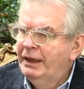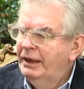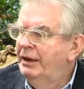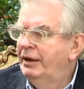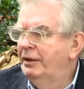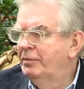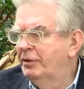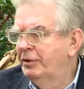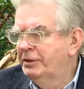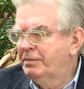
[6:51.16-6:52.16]
in the
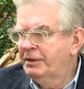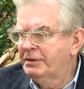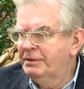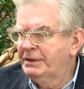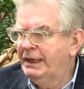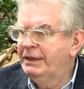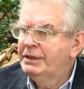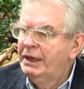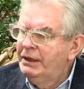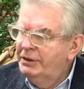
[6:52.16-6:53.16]
broadest possible
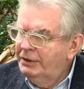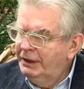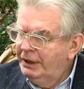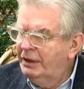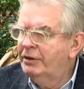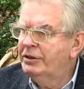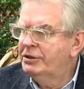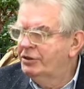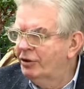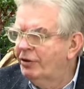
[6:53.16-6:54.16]
sense, to
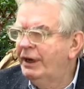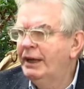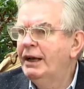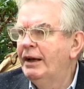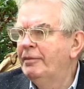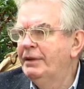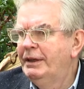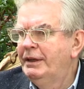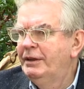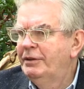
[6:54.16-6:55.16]
encourage joining up,
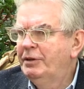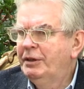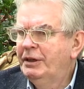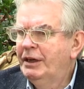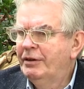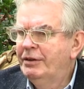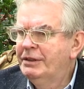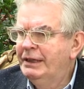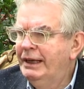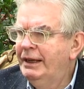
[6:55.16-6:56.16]
to
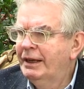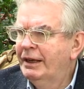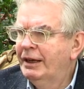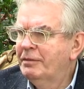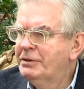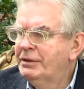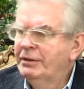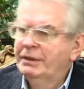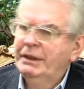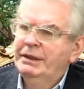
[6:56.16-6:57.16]
encourage linking up,
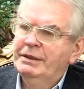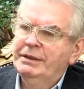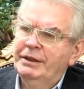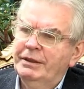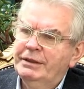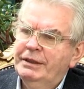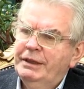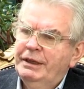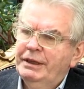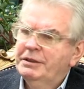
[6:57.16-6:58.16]
so that it's not
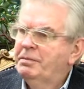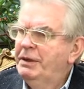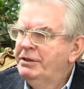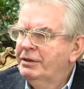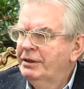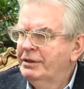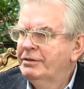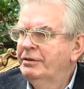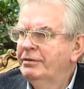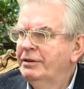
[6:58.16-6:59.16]
a
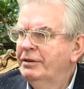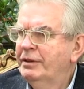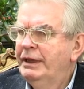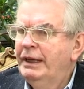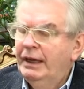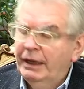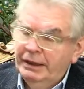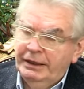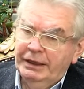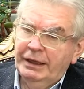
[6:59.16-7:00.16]
specialist review. And
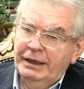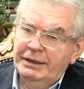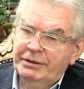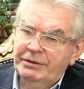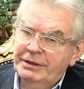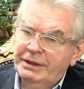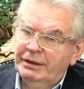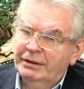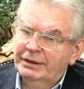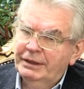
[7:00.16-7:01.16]
I think as a
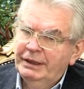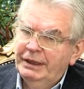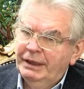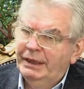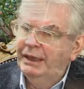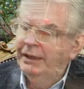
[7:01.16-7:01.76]
result, it